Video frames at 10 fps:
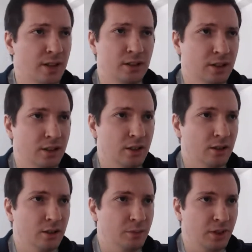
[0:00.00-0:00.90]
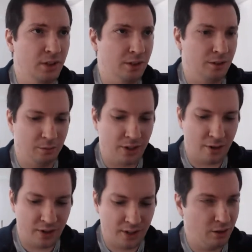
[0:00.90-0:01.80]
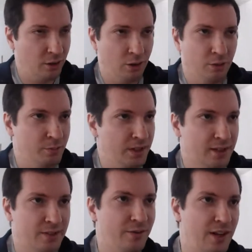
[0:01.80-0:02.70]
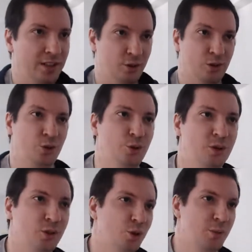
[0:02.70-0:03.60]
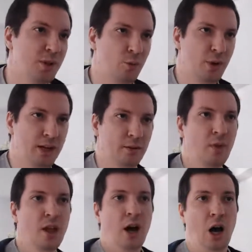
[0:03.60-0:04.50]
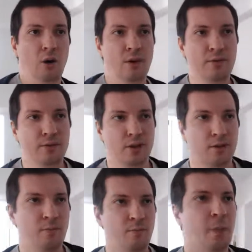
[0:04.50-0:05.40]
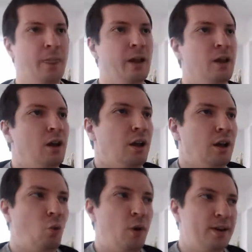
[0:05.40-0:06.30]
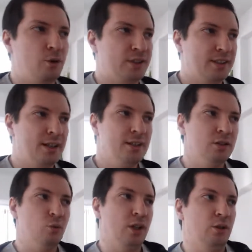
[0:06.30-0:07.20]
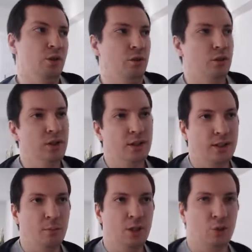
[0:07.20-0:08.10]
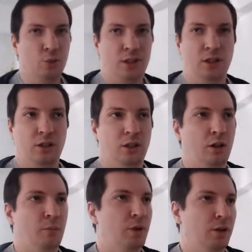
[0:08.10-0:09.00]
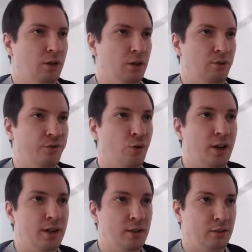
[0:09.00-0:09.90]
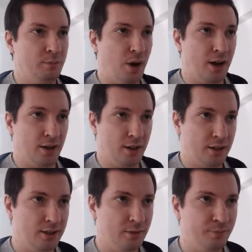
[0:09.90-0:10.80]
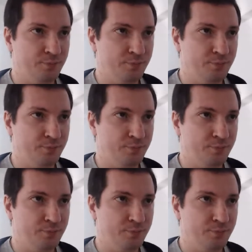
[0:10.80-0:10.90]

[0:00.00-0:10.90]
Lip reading: the governing law, it's very easy to choose, should be Romanian. However, when you conclude an agreement with foreign partners,